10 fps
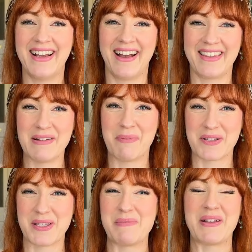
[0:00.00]
other
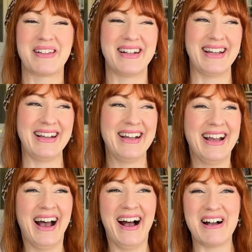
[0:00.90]
possibility.
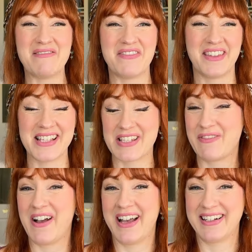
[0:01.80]
That's
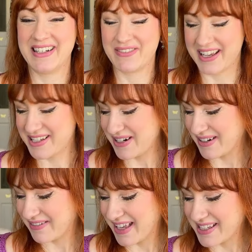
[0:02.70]
fine if that's
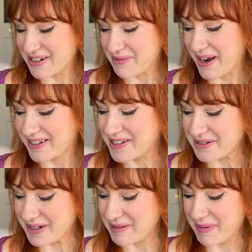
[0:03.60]
your way to
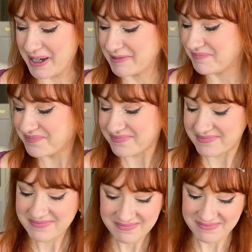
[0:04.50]
do it, but
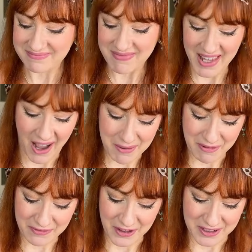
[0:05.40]
I
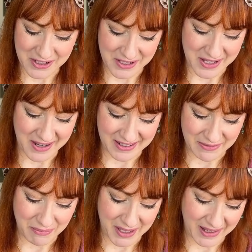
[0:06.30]
prefer to just kind
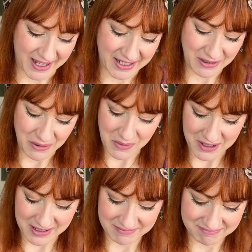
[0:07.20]
of be like, you know
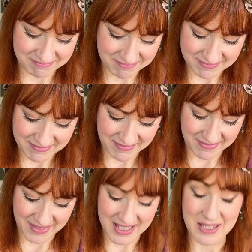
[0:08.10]
what,
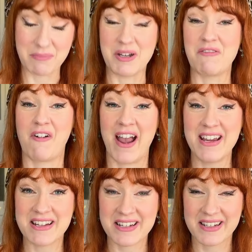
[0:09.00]
this would be
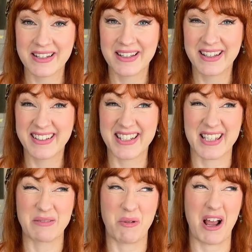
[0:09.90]
great.
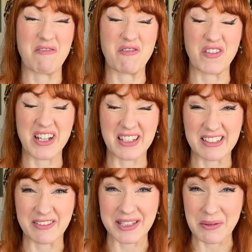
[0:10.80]
This is what I
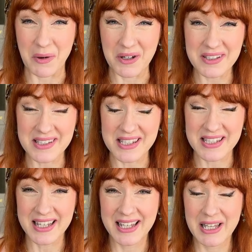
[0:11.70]
really, really
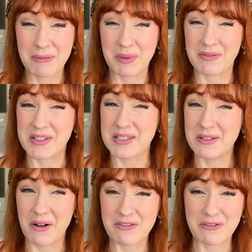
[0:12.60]
want. But if it's
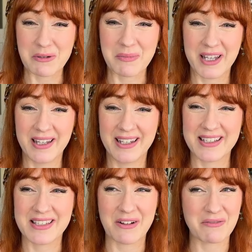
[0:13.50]
not for me,
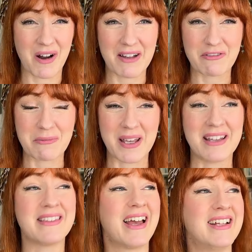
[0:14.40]
it's not right for
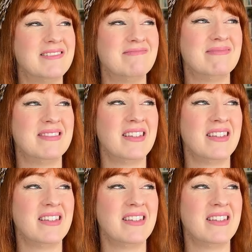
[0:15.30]
me, then